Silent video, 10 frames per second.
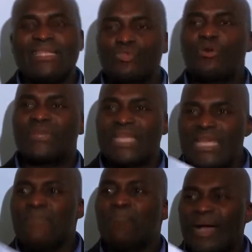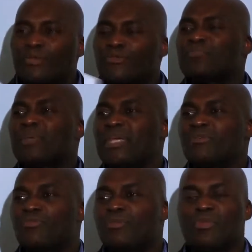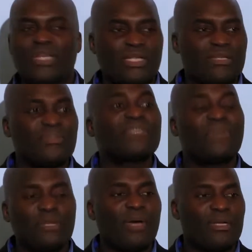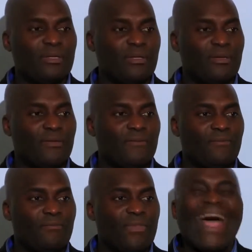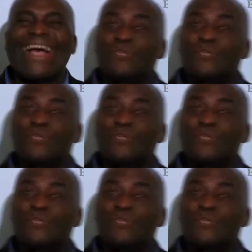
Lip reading: discovered the impact of speaking to people negative is very bad. I